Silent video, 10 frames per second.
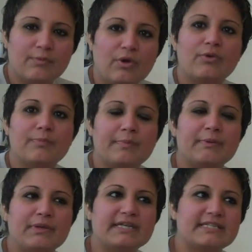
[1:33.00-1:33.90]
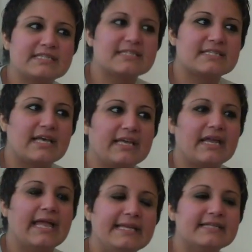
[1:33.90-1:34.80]
What it does is
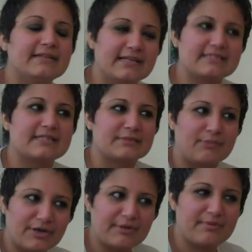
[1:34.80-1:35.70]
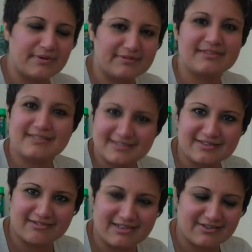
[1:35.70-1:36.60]
this
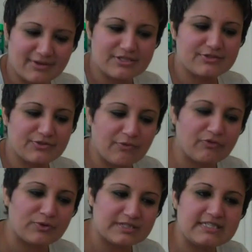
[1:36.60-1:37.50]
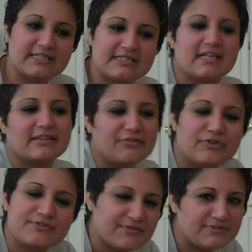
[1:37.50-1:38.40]
is a great question. So of course he does like the
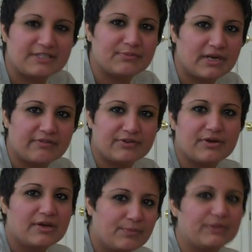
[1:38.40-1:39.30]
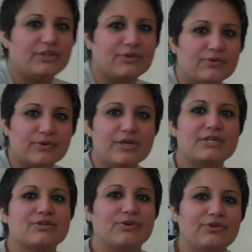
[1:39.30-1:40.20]
first 15 whatever with you,
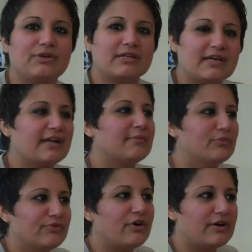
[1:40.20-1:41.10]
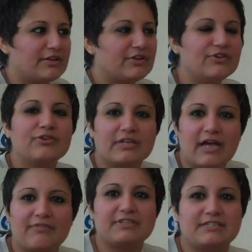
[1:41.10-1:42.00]
so you can kind of move on. You
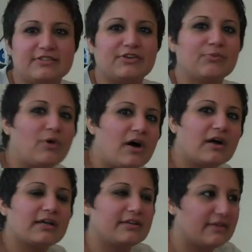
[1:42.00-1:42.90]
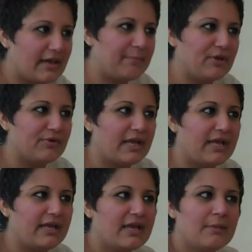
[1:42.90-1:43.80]
can walk and be
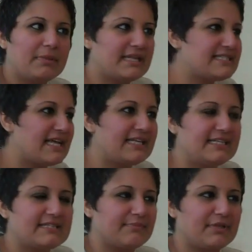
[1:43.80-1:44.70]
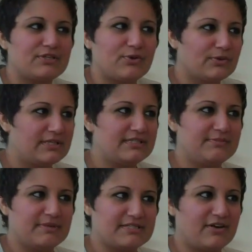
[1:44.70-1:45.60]
okay. But let's say I did something totally
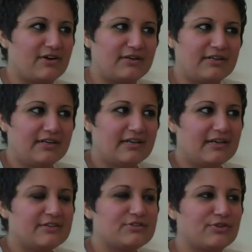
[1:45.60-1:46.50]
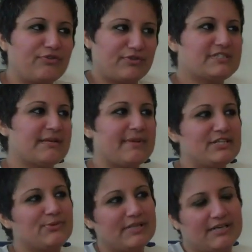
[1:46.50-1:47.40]
bizarre. So the first time
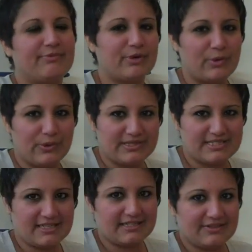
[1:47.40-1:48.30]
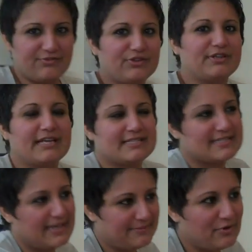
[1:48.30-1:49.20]
I do it, it records it for the next
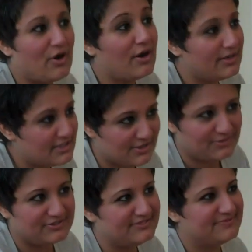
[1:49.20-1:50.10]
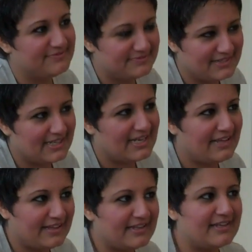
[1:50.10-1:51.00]
time on its own.
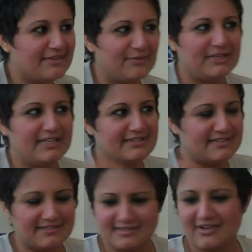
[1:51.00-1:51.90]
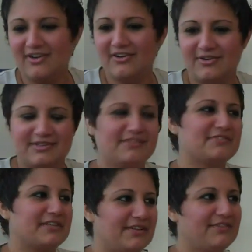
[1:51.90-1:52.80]
And then when he sees it, it's like, oh,
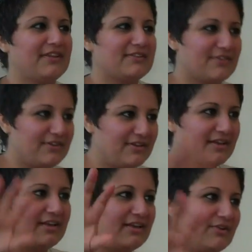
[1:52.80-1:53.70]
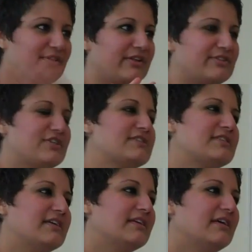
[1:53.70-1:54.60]
there's another thing. So he'll
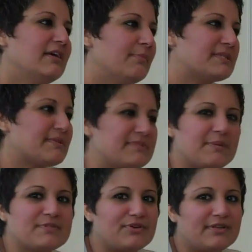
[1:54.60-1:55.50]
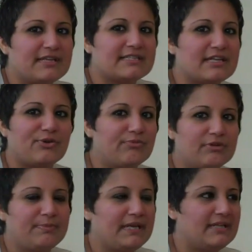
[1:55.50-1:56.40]
adjust it. But sometimes certain things I don't
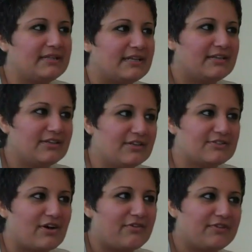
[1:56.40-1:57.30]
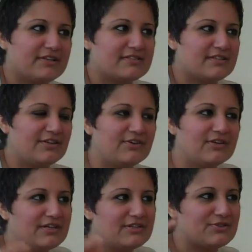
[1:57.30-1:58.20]
repeat, then it's obvious.
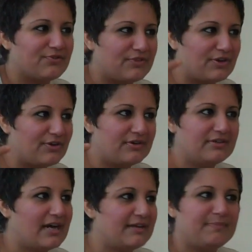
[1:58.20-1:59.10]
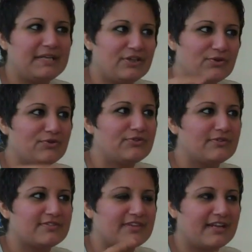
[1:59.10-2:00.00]
So if they're not being
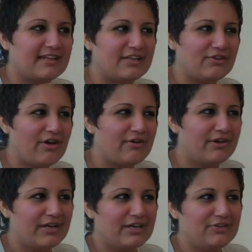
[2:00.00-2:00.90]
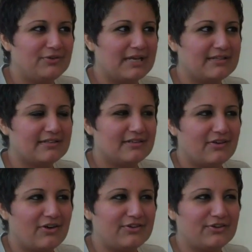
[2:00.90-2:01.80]
used, it's kind of like how you get
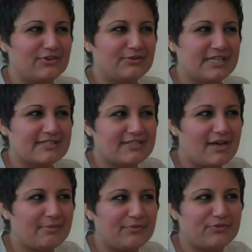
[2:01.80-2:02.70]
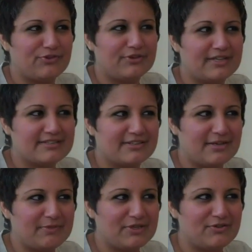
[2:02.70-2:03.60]
on your desktop, if certain things are
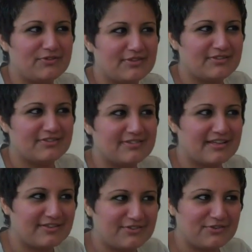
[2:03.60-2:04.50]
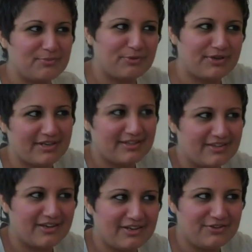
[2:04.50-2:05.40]
not being used, it just tells you to put it
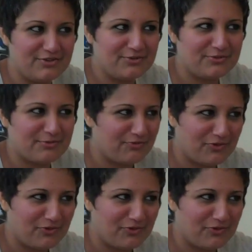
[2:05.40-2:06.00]
in the unused